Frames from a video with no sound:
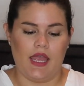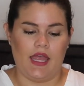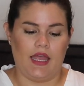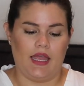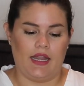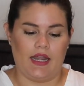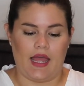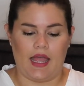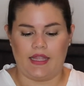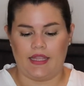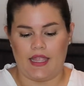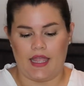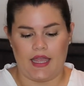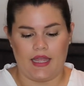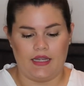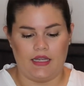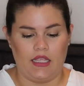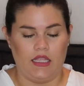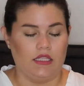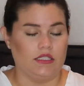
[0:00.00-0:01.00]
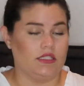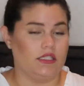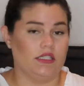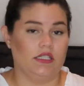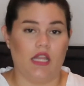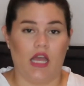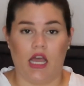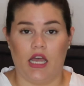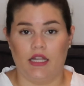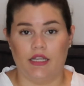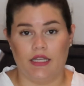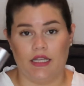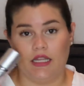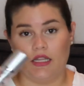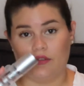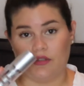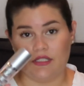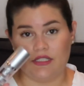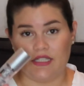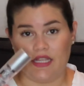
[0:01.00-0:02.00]
And again, it did not
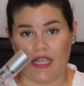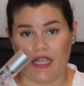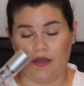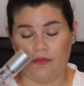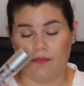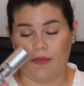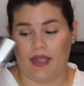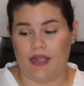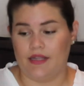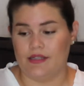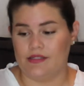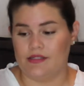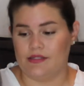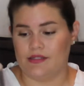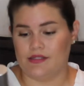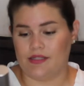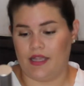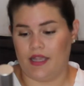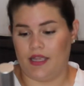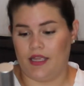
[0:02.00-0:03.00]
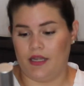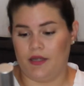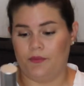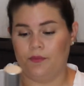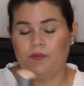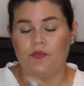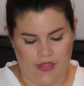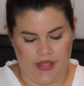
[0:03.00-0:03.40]
irritate my skin.